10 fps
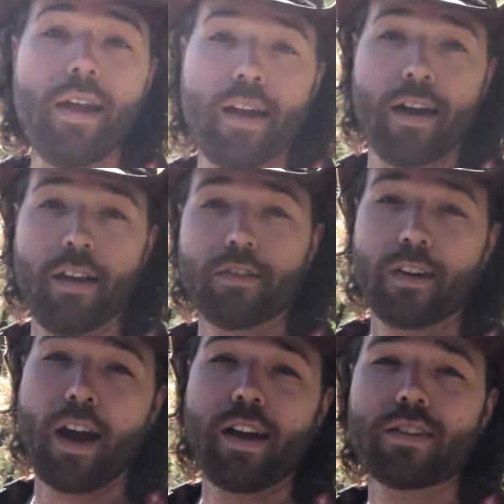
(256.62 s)
All
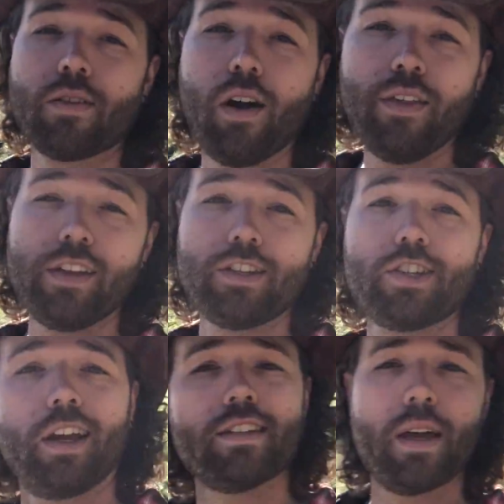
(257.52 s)
right, so all these
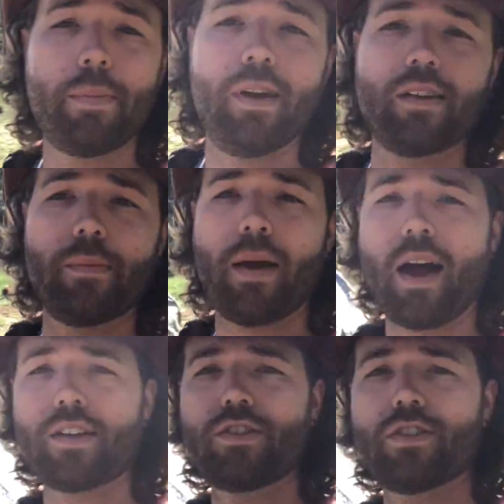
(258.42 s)
chickens up here in the
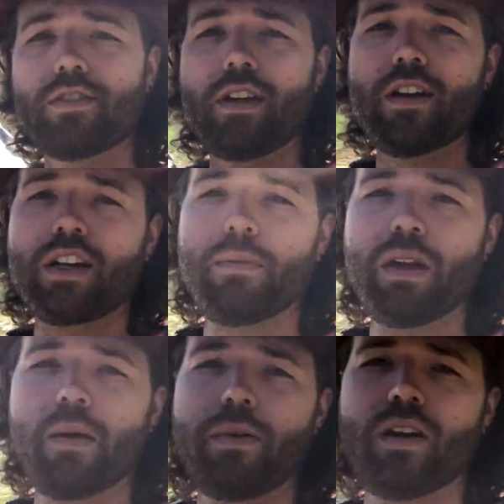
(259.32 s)
pasture, they're gonna be
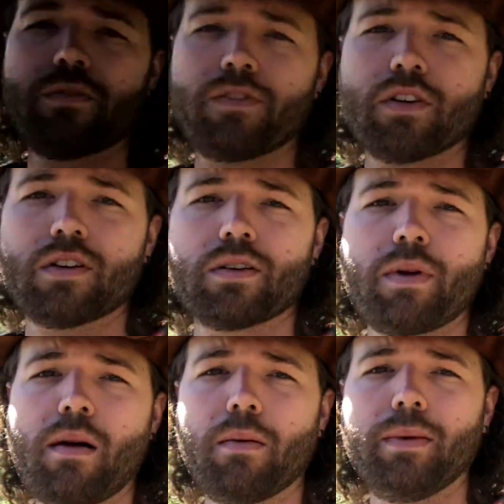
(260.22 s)
up here for
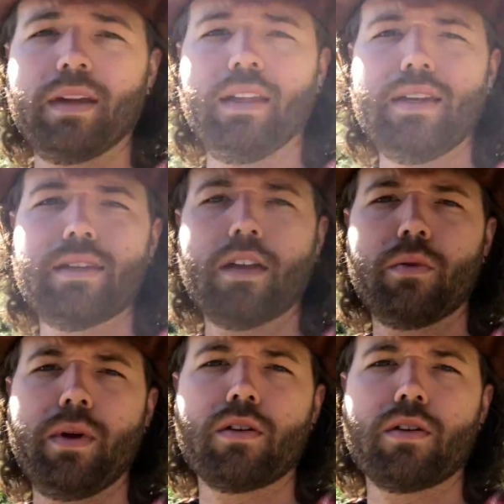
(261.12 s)
probably at least another week or